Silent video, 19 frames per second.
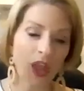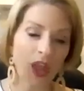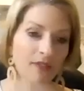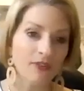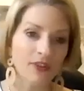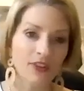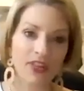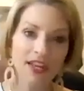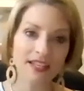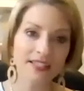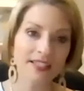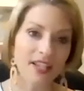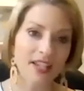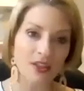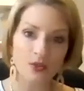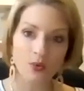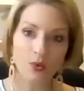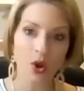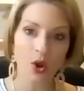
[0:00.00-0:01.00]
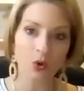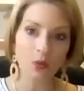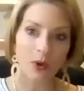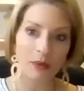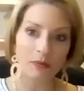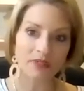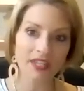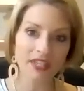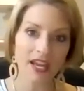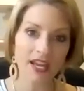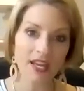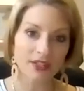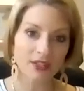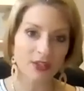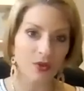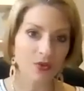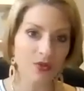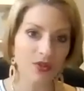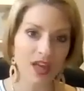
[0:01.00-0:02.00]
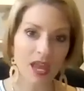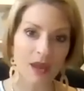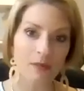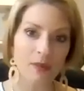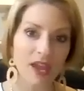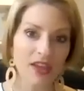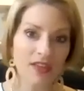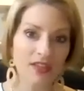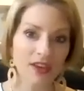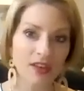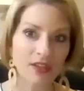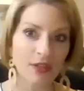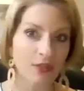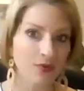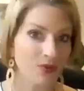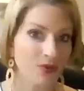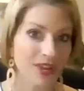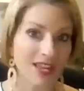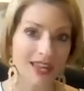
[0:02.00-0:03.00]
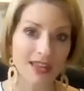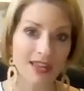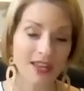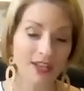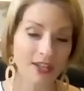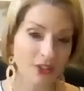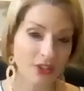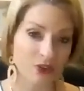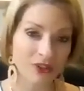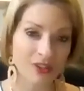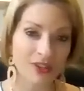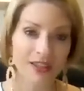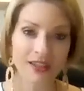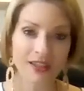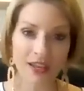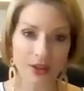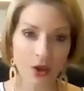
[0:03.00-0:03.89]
everything is done through our website. So they pay it's usually